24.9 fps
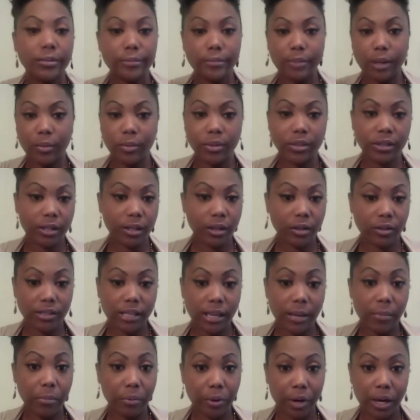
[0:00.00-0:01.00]
I was gonna
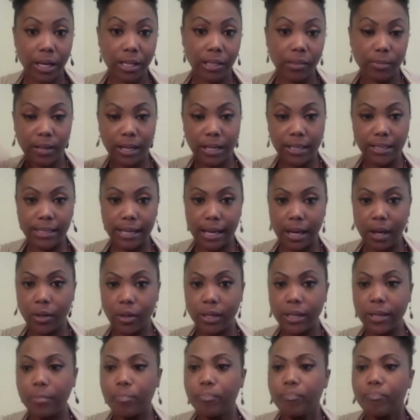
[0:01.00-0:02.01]
say braids, but I doubt
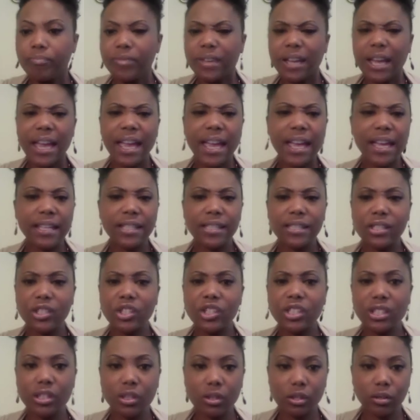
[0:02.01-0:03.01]
it. And
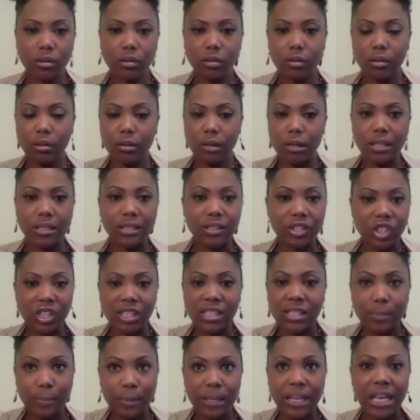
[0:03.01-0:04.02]
just
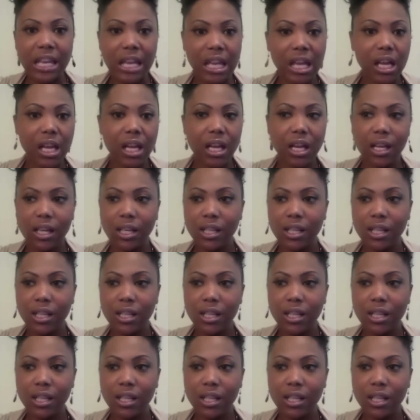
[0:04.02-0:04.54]
just being